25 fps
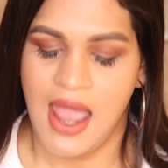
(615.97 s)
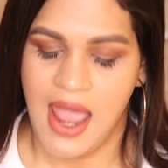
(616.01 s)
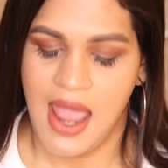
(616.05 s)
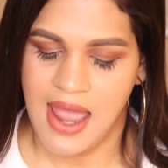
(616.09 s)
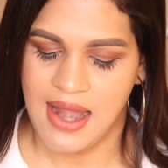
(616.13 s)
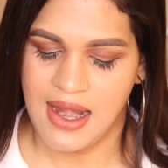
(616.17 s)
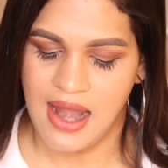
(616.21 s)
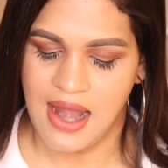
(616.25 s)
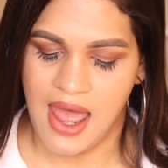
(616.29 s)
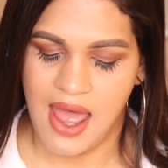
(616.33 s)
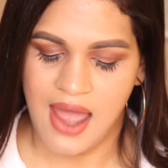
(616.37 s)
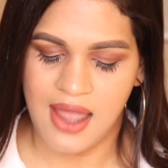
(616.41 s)

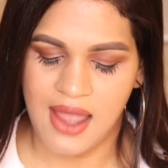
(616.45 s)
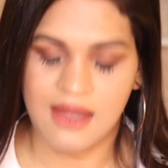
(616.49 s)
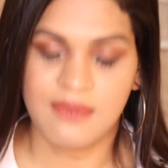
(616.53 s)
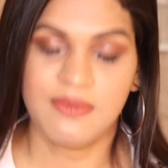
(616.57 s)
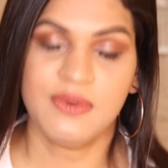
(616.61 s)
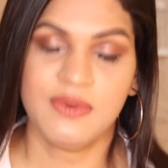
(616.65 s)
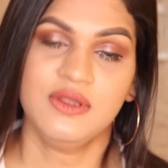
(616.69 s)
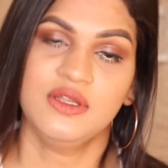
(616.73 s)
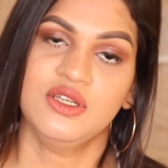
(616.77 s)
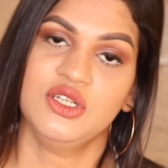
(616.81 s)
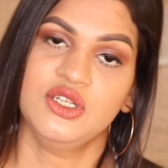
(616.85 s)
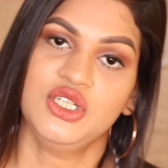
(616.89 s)
and
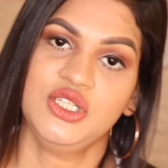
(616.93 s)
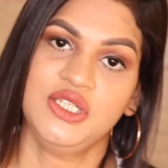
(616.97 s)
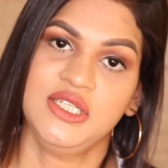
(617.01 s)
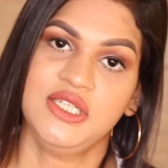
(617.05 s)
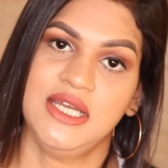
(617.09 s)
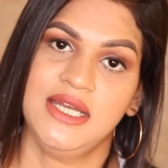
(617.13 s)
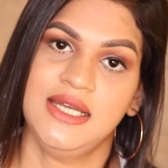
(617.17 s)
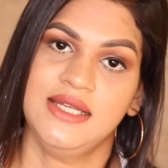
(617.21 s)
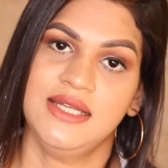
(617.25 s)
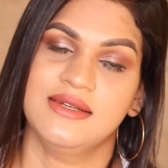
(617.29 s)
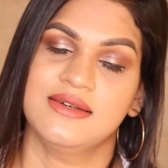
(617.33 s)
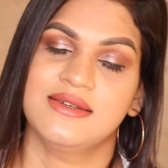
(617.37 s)
I'm in the
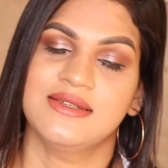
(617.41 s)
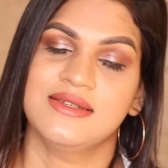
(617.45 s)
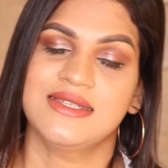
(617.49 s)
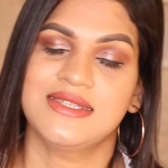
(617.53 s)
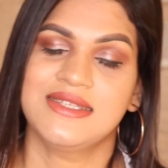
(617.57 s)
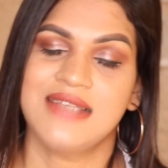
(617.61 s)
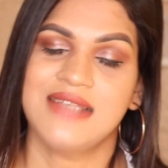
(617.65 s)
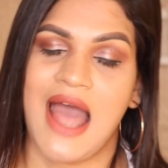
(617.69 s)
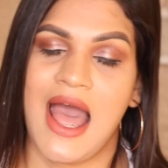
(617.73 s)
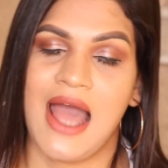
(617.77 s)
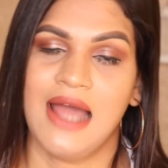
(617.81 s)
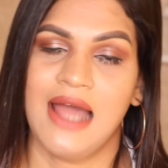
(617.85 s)
shade
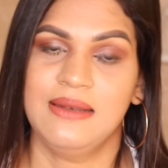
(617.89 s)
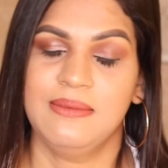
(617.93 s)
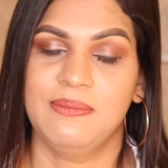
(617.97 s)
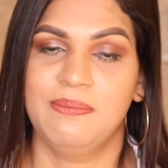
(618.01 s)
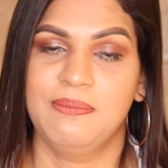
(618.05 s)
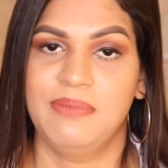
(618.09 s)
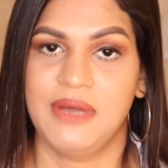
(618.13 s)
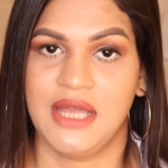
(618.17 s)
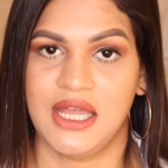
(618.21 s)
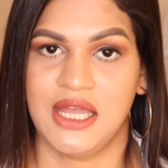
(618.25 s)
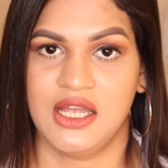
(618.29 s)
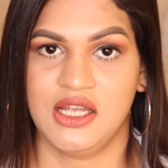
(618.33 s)

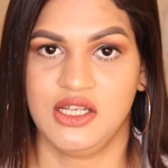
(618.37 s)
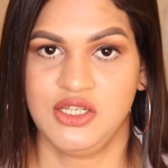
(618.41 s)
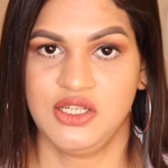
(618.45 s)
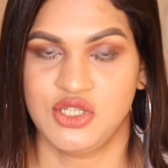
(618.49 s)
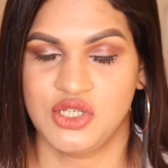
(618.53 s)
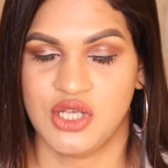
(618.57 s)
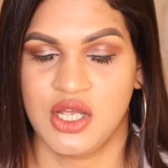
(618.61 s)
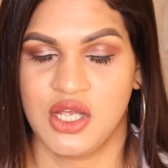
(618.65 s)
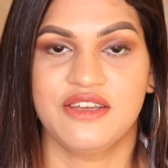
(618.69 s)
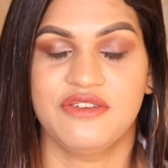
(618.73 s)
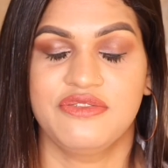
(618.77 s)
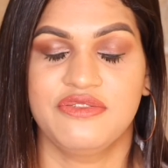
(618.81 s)
Sand
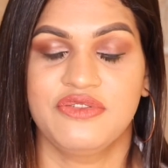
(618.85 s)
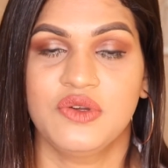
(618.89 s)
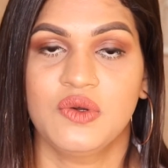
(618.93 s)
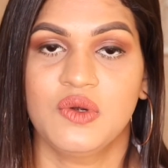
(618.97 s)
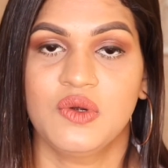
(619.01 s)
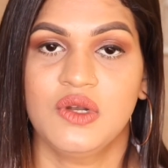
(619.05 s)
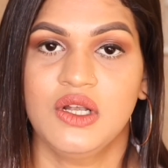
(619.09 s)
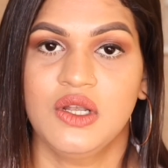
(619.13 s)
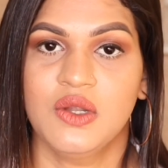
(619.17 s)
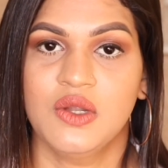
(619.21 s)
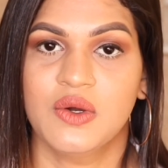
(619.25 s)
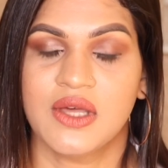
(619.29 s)
Beige. If
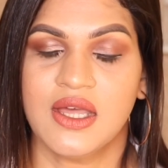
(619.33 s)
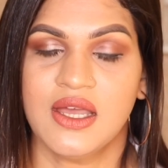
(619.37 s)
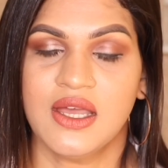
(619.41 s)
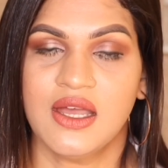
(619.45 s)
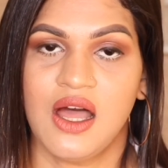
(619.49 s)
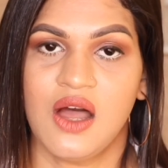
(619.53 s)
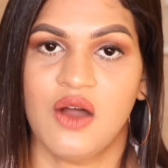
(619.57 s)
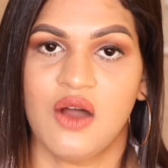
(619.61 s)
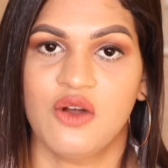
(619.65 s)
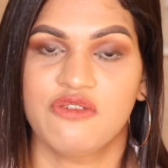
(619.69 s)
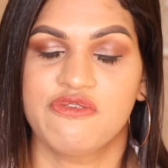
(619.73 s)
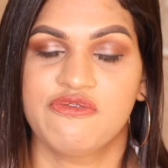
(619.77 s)
you are looking
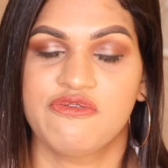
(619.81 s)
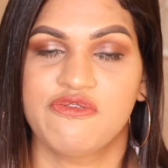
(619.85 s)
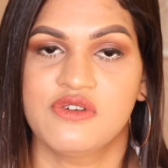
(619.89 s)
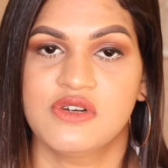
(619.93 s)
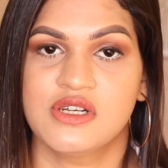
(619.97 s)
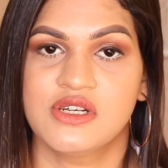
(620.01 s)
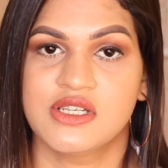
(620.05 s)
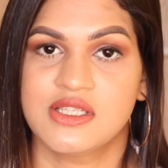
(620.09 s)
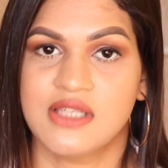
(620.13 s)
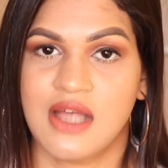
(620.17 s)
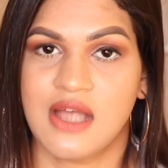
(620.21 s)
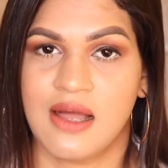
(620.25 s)
out
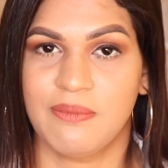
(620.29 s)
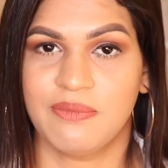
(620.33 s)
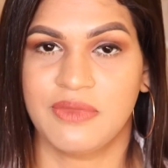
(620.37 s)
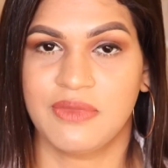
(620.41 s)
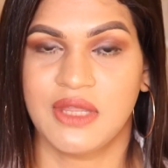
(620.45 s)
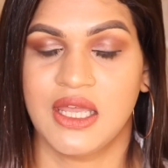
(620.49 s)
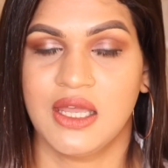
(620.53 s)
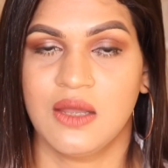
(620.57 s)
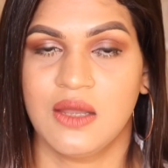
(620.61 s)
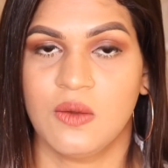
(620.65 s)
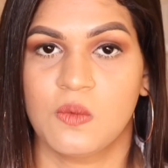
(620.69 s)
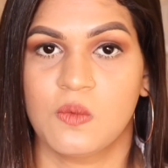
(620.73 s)
for
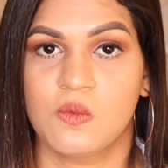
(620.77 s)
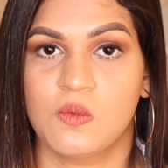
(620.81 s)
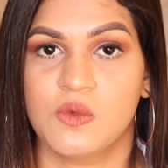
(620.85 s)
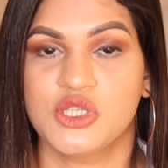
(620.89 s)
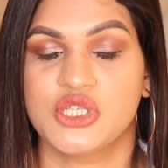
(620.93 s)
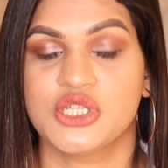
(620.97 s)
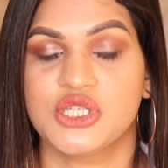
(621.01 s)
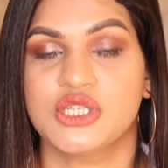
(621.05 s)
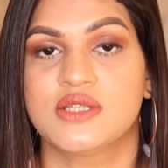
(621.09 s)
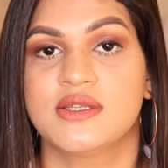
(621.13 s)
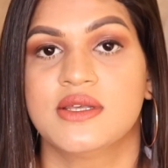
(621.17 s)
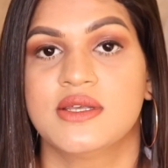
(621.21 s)
something
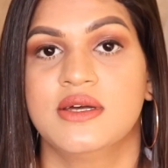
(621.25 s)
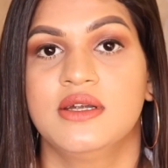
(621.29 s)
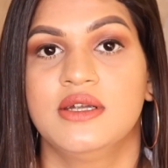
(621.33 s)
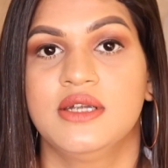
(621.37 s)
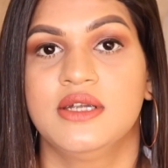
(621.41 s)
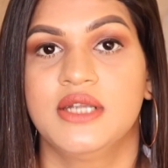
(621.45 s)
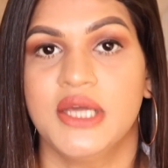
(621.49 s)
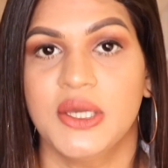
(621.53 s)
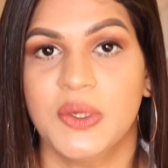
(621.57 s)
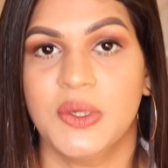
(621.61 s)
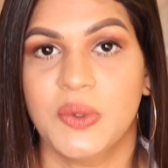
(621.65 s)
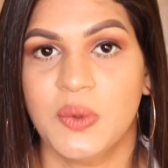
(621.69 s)
which is
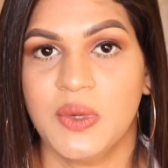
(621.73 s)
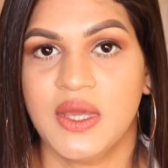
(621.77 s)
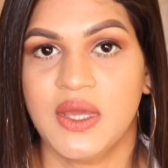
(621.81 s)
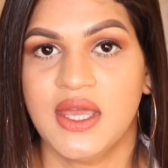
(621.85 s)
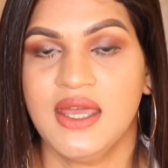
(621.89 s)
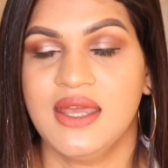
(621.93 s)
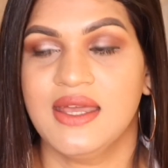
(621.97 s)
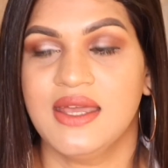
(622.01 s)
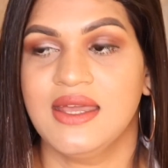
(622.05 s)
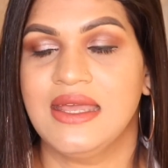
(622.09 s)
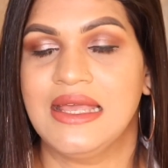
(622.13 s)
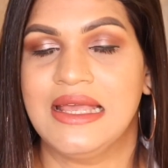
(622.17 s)

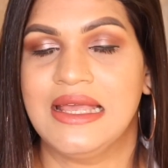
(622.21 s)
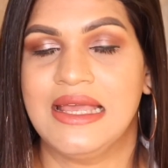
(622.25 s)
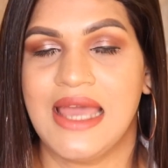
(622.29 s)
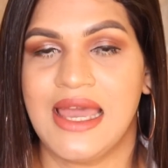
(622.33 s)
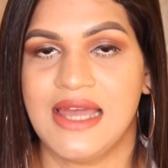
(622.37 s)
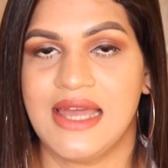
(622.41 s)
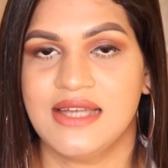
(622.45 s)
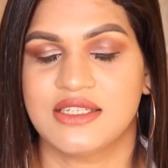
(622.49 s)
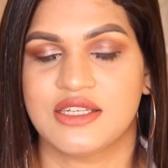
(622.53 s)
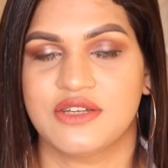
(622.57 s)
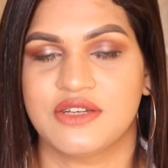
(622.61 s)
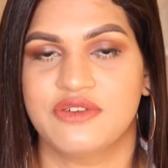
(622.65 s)
dewy
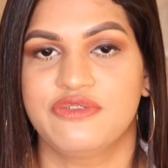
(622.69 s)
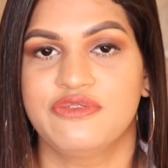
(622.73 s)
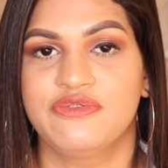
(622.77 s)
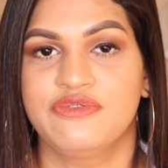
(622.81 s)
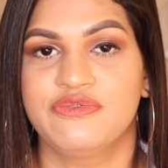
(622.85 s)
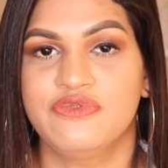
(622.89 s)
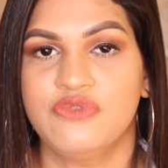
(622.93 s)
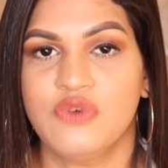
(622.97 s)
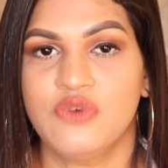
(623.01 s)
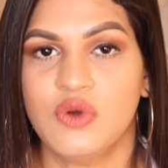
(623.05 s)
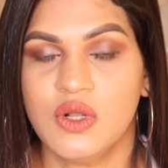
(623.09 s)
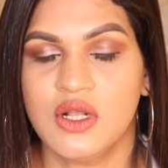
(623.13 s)
yet
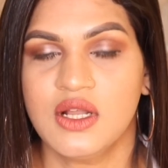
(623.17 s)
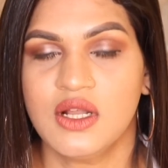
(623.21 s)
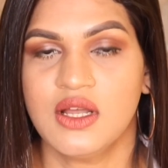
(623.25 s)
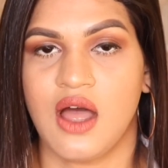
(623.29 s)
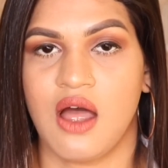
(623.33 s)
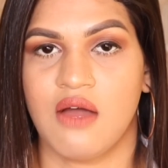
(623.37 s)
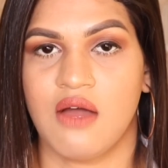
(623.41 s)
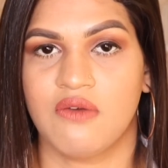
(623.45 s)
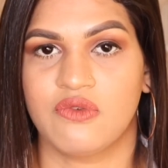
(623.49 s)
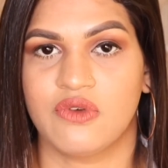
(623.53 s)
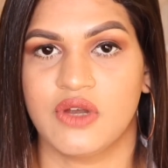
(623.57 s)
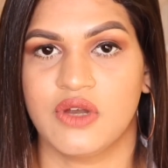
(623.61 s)
full
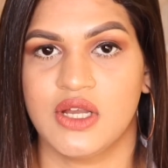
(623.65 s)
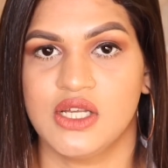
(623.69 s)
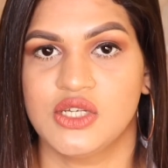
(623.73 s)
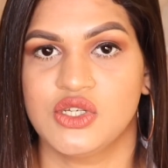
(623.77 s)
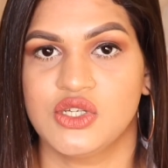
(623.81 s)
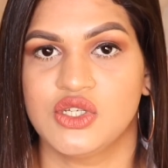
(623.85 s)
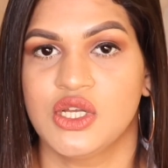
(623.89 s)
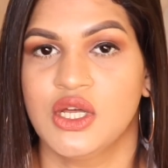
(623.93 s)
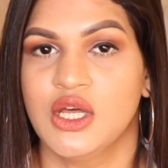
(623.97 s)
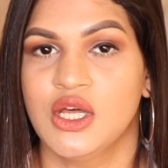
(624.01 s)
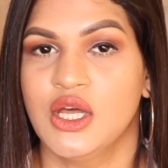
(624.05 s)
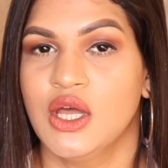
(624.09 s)

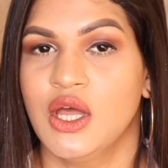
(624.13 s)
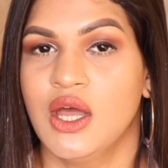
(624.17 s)
coverage,